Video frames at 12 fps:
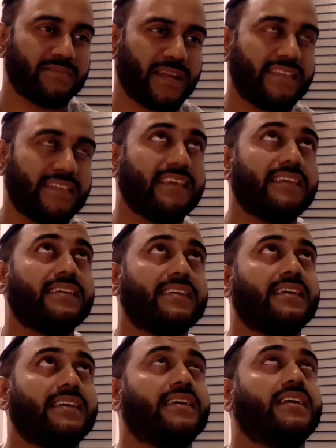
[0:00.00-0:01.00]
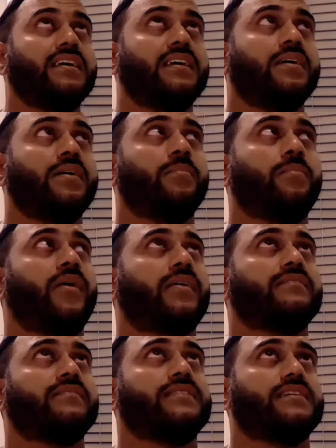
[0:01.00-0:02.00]
But I think part
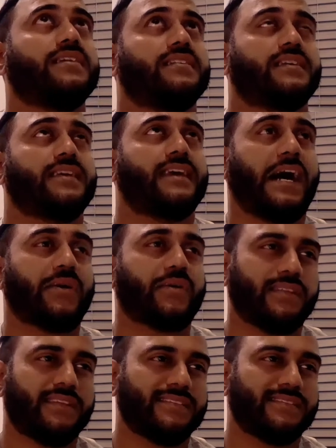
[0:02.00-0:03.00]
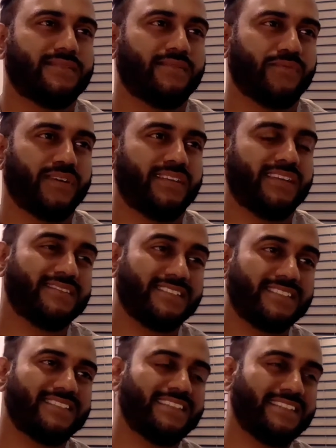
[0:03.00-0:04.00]
of the calculus where
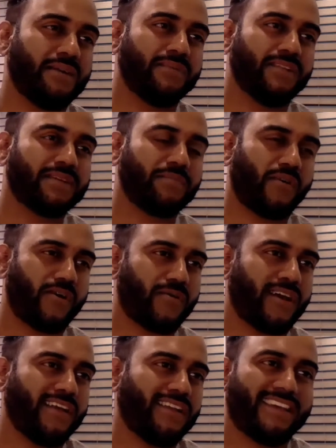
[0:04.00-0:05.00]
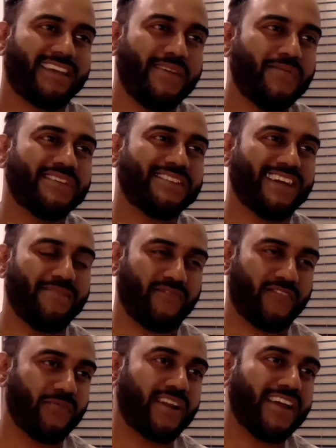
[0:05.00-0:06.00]
this is the dumb luck part, right? Like he was,
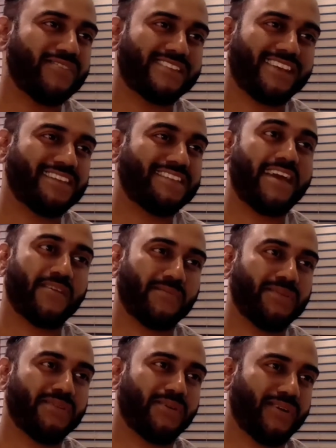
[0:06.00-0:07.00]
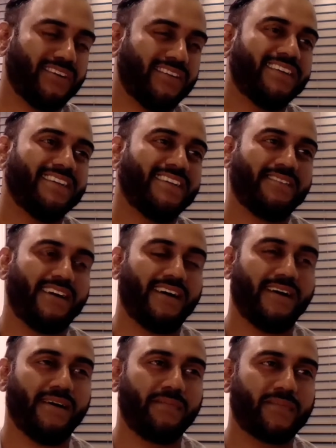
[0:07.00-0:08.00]
from what I understand, a terrible lawyer,
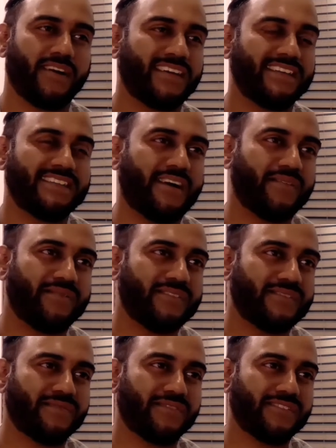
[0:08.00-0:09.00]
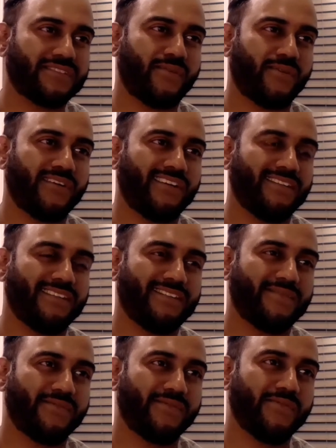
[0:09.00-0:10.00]
got kicked out of his first
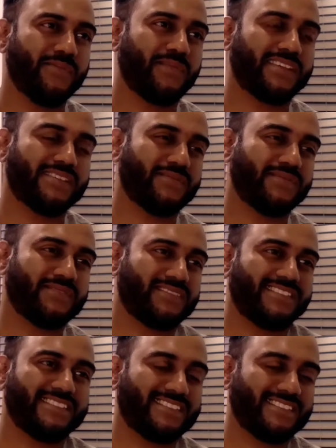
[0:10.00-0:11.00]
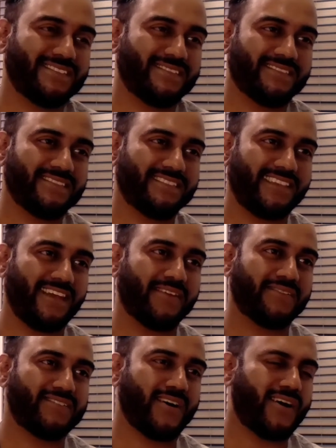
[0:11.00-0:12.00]
courtroom because he was just
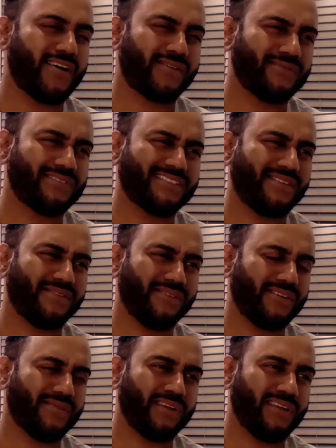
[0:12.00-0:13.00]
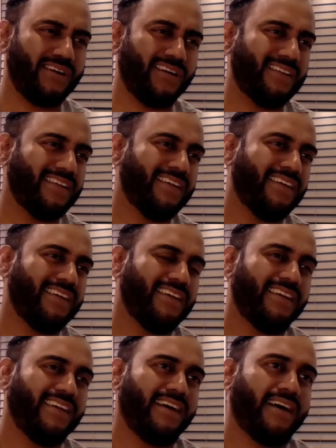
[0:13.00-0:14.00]
scared to talk or was stuttering or
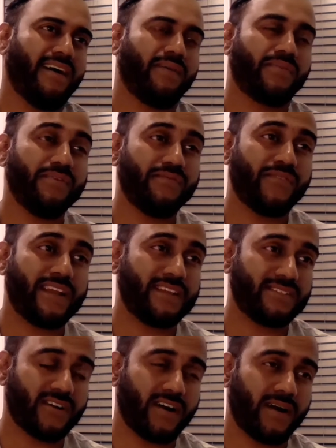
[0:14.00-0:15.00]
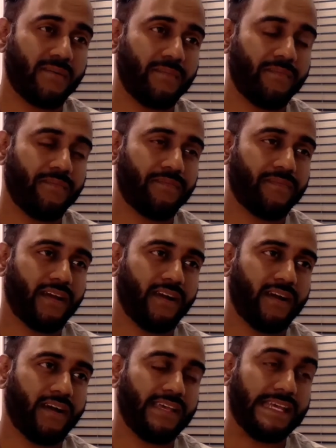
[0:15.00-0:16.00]
whatnot. Couldn't find a job
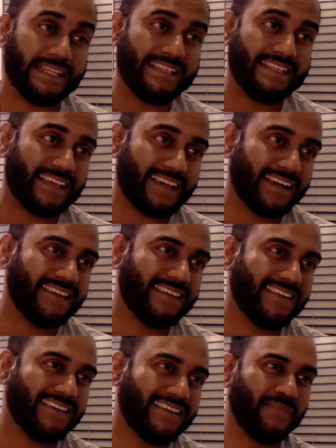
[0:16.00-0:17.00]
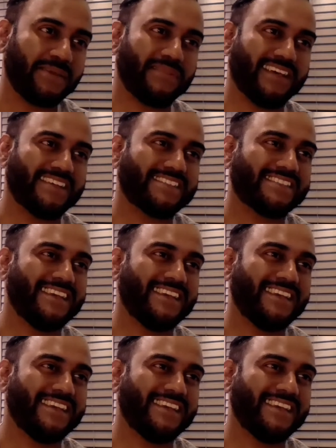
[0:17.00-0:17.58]
in India, big place.